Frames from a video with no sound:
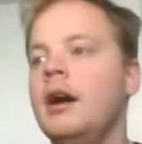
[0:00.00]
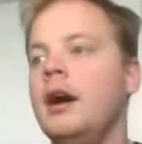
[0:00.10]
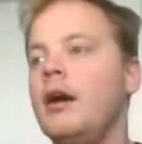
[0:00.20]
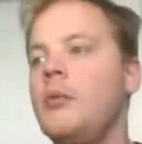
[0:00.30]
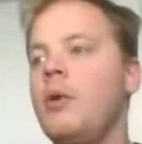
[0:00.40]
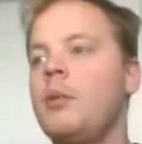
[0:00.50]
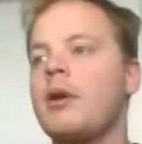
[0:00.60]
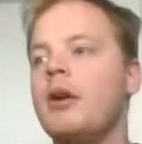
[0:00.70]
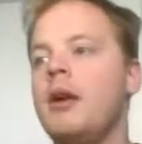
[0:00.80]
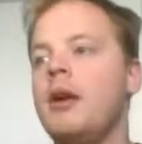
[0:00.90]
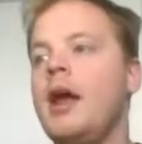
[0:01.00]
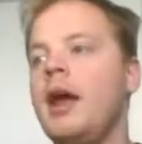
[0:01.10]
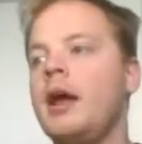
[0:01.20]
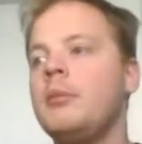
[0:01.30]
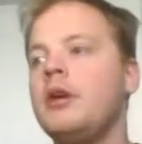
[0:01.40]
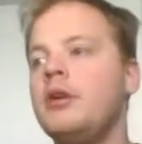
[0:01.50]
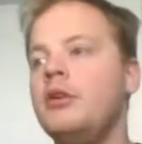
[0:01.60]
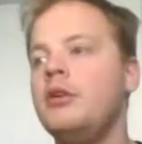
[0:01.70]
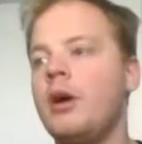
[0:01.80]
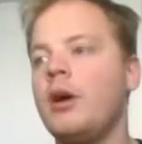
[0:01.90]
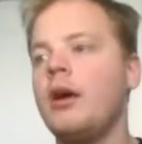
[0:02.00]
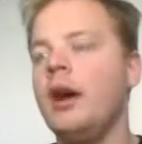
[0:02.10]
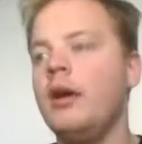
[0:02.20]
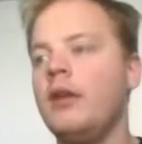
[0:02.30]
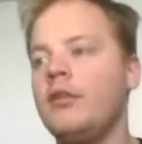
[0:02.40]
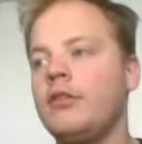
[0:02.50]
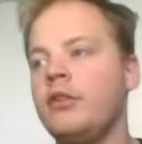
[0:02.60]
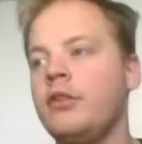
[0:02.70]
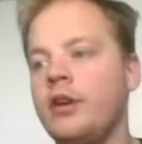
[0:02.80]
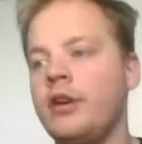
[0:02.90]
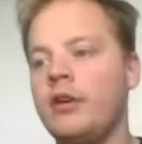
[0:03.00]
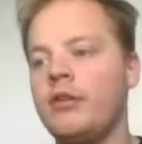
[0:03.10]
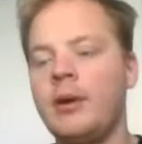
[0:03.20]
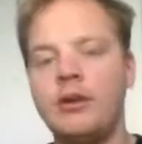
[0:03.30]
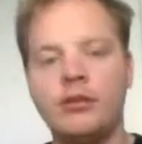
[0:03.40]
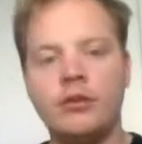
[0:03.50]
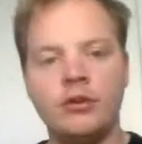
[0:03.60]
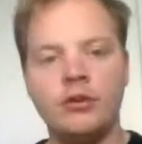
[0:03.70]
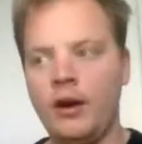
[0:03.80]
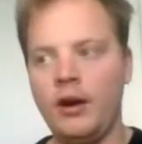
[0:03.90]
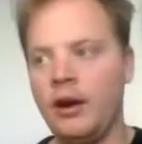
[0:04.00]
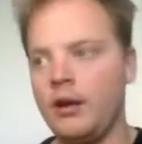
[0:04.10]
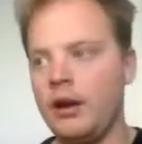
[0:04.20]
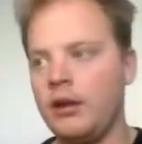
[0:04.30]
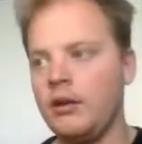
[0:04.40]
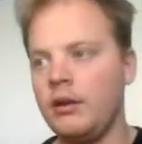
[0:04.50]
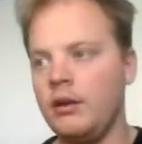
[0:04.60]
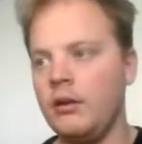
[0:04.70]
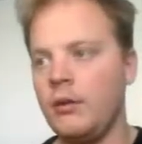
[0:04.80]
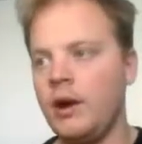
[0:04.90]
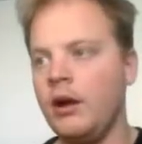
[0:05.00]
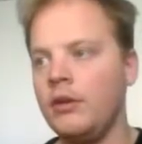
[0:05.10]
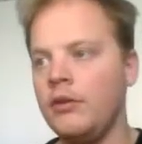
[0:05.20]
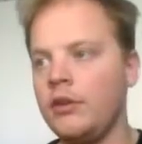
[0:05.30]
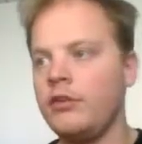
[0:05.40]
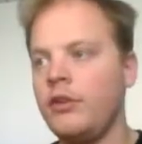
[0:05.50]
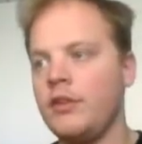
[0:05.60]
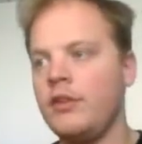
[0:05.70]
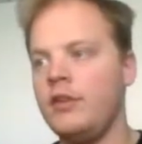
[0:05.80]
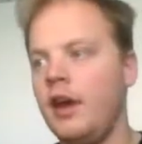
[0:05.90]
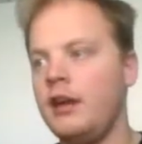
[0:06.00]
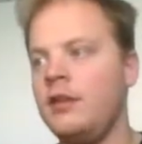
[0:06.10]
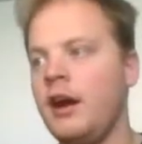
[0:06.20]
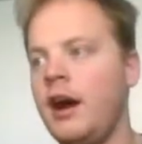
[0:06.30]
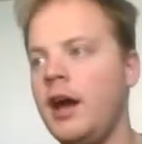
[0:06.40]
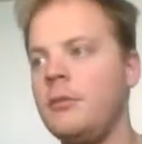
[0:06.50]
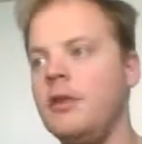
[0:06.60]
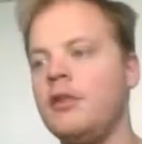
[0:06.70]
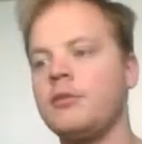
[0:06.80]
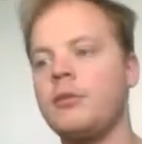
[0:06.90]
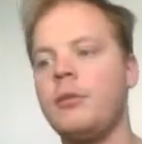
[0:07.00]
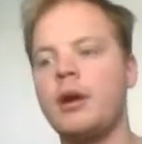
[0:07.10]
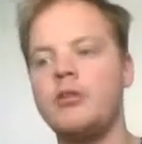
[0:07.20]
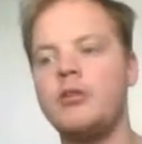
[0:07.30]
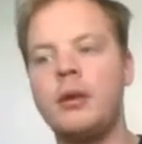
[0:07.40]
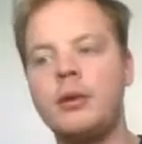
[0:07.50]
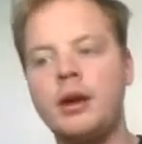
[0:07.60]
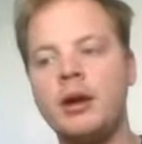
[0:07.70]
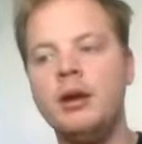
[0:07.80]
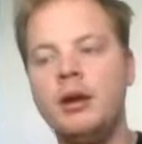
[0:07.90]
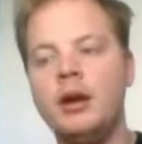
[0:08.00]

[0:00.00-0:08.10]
Webinar name, URL, so you can customize your URL. You can select the date and time this webinar is happening.